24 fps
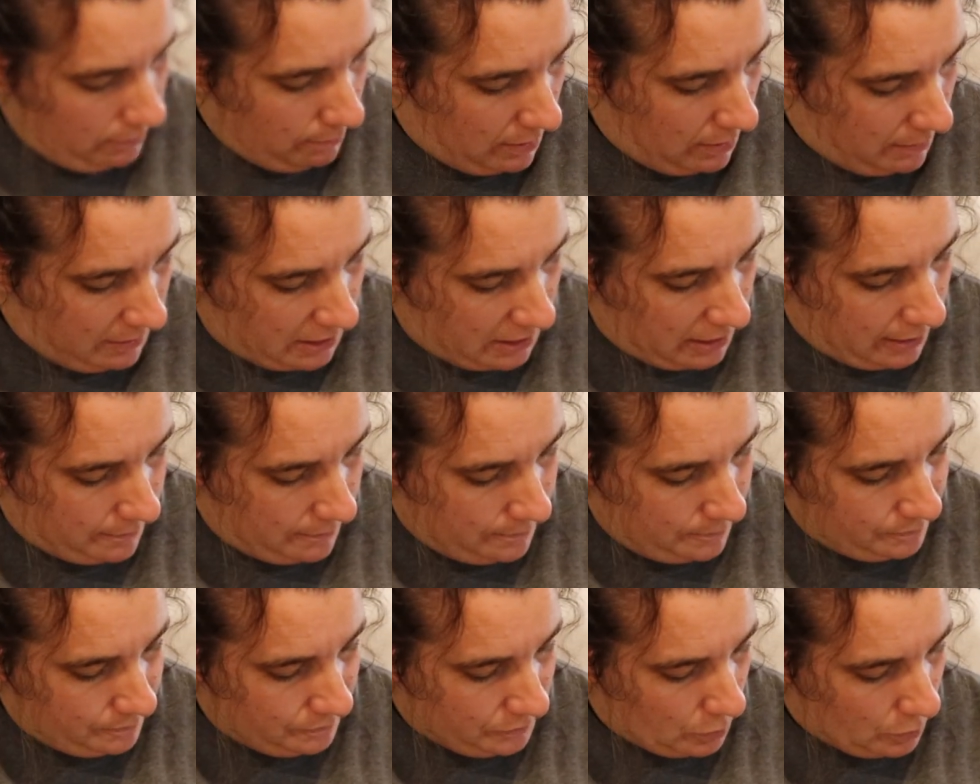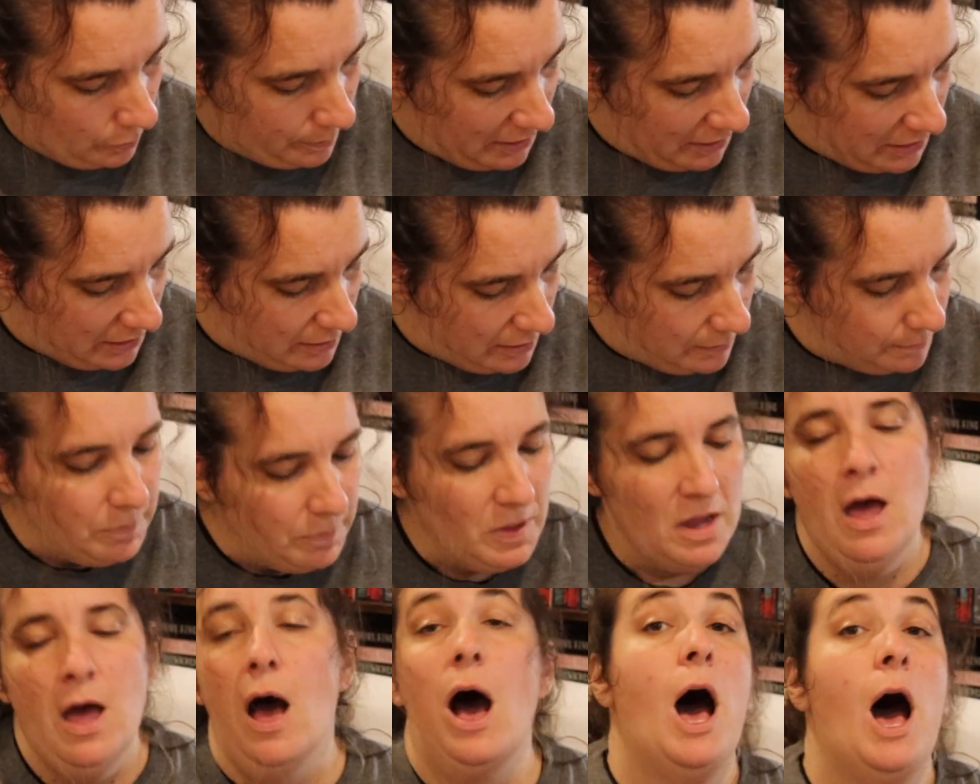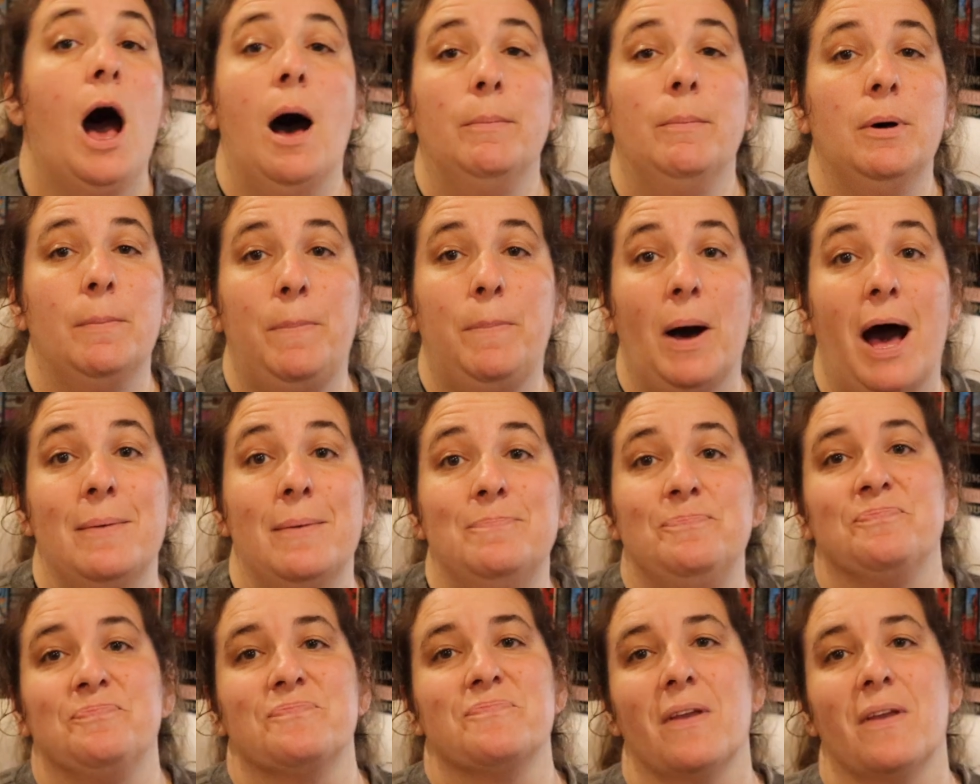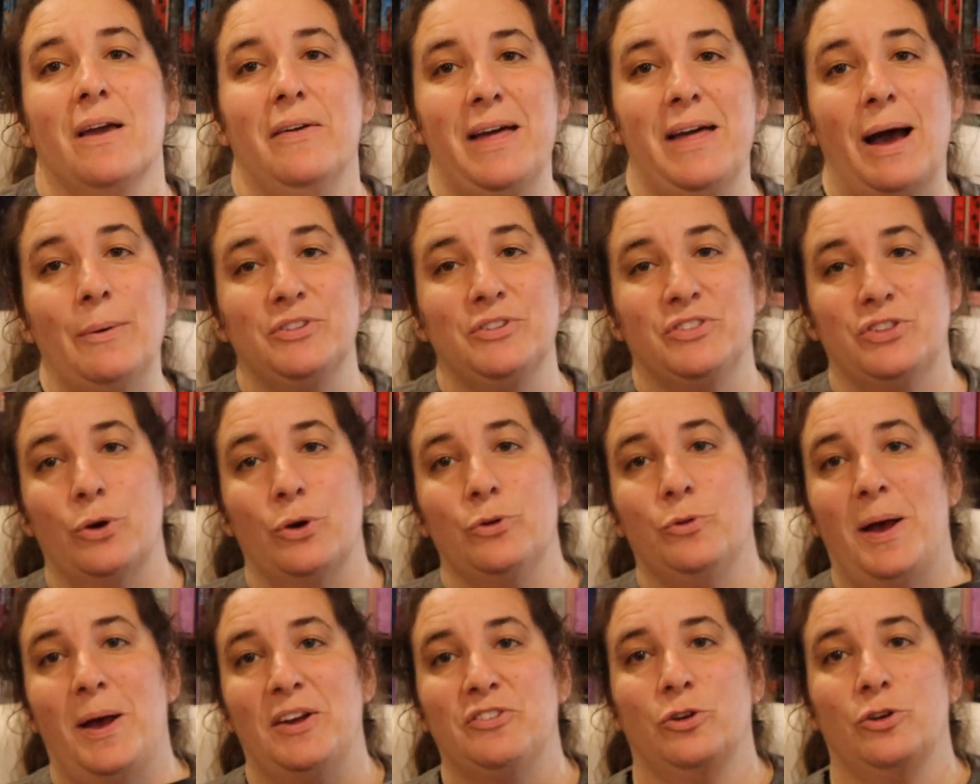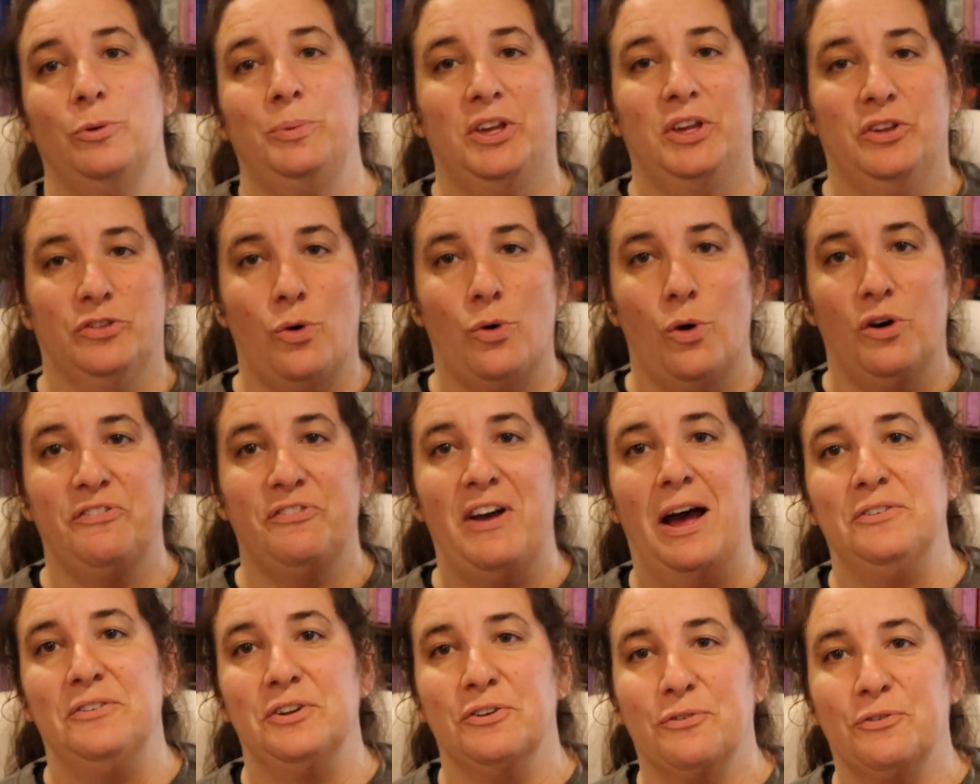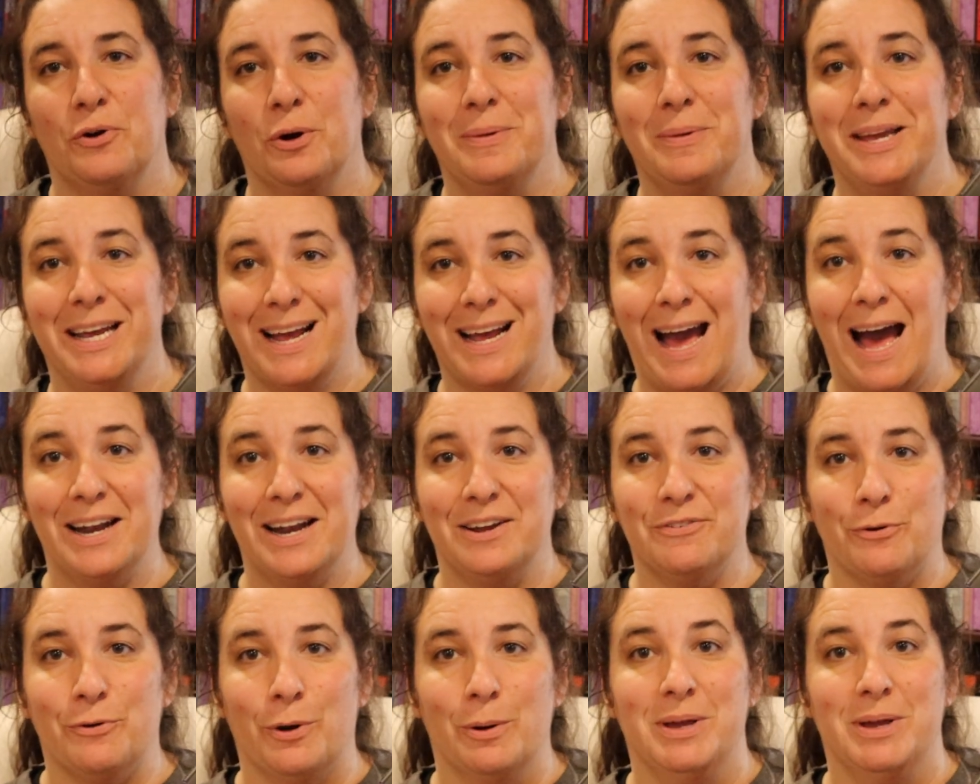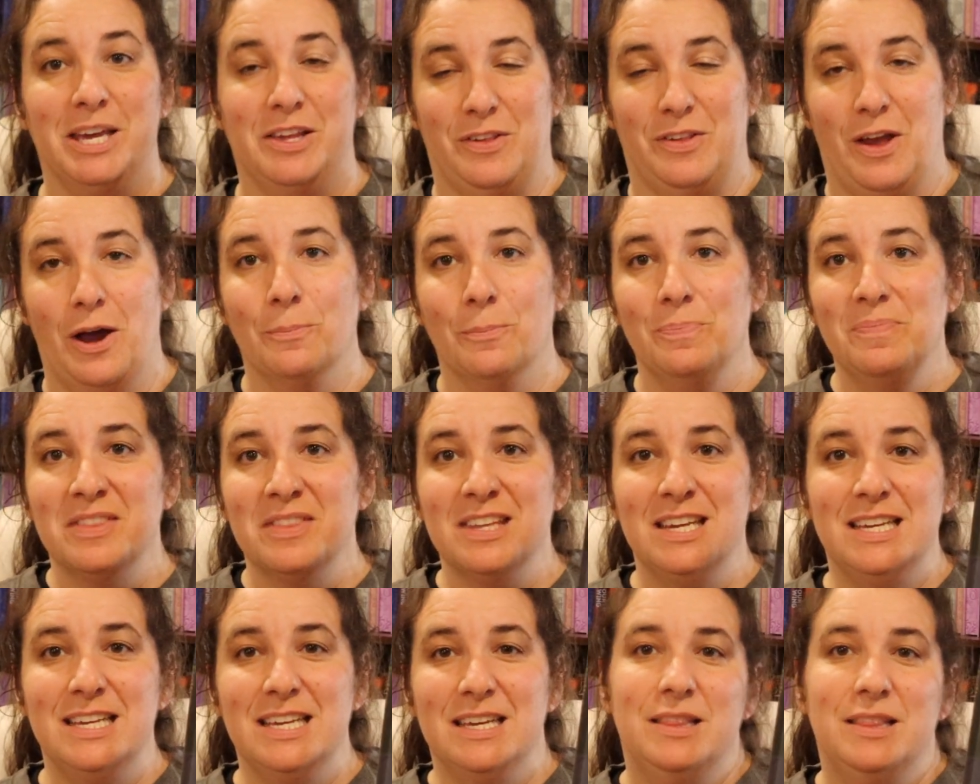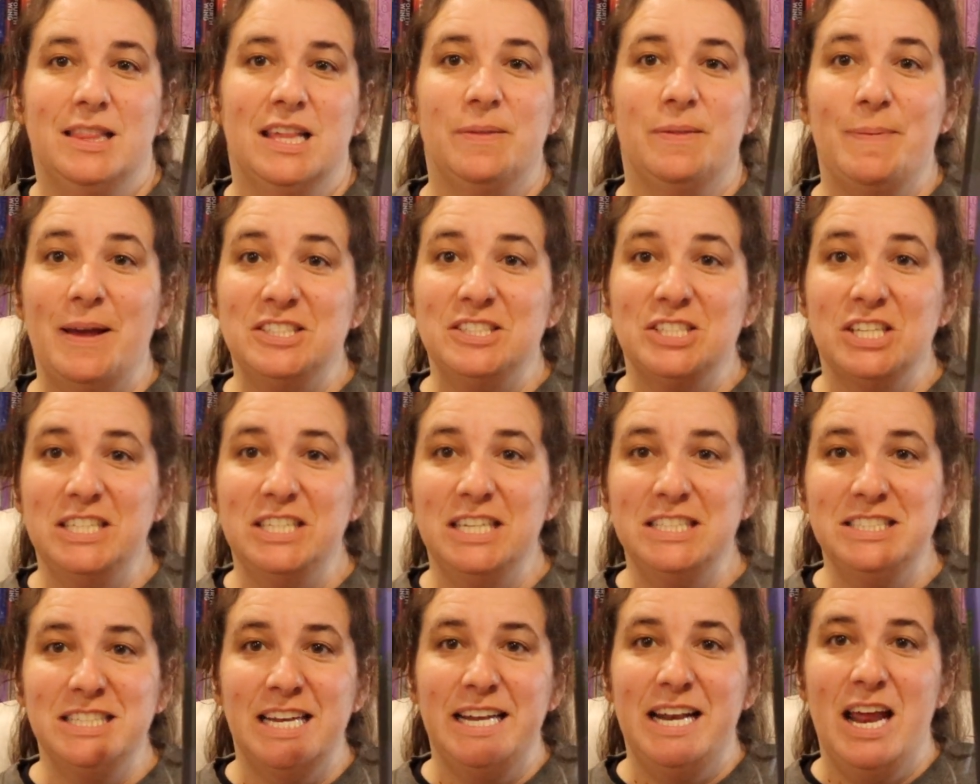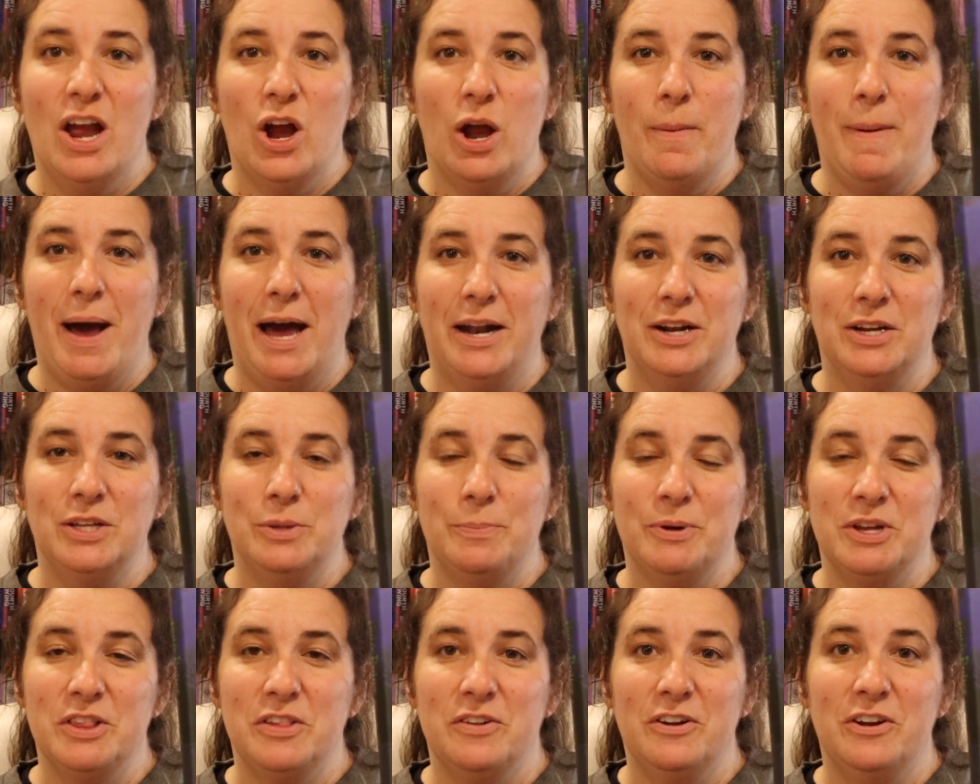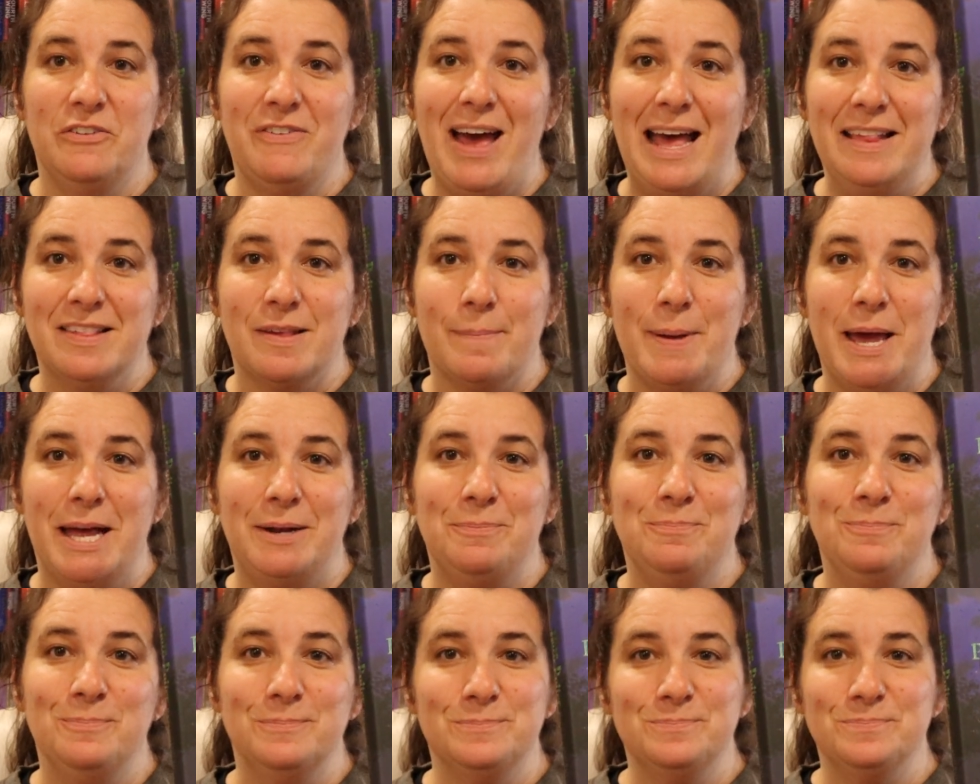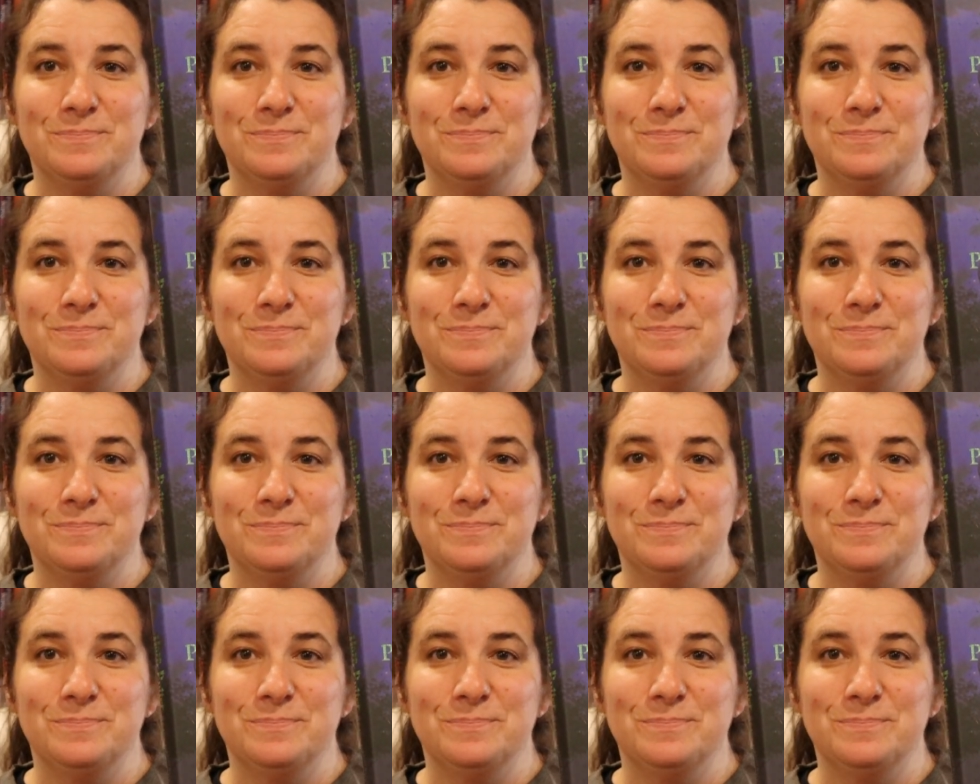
Maybe not. Nope, I didn't. But that was so special because Cole found it for me and got it for me. So the special edition, Harry Potter and the Prisoner of Azkaban.